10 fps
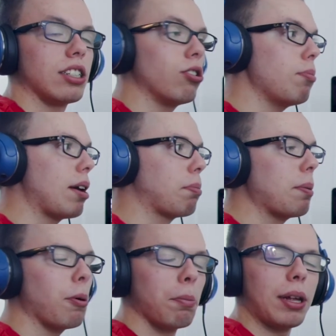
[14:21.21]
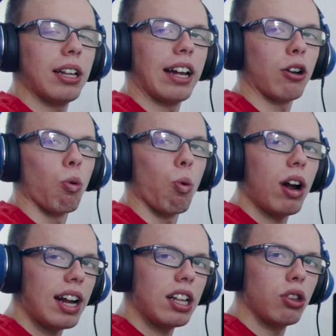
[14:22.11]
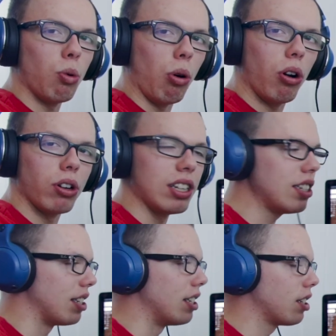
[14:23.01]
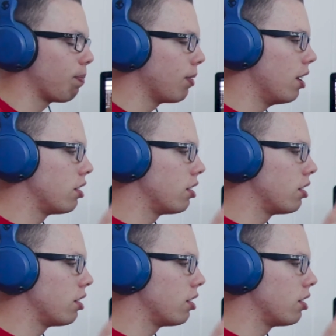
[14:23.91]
gonna make people be like, what in the world is this?